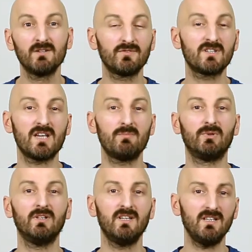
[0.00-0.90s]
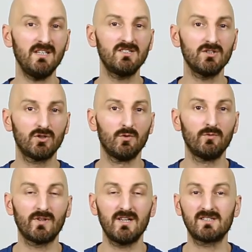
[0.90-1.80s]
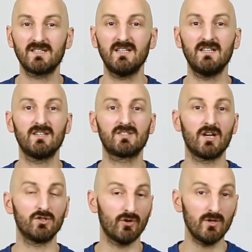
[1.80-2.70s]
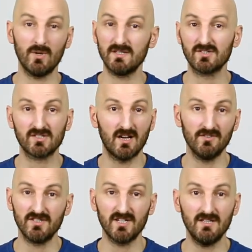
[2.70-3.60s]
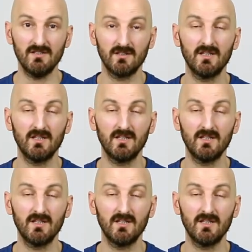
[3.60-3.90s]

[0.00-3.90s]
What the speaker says: For example, eating cornflakes is a great way to start the day.